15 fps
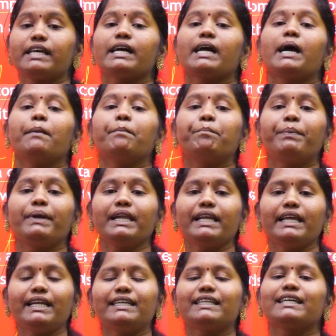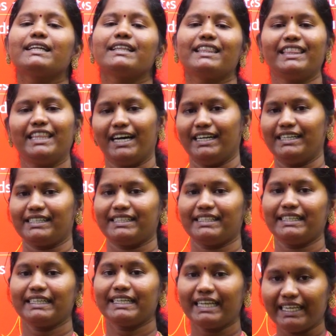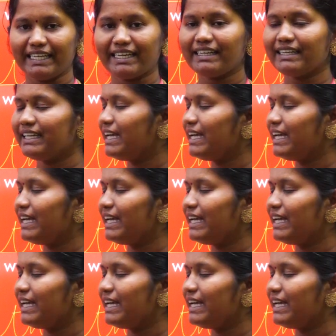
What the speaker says: a complete thought. Clear?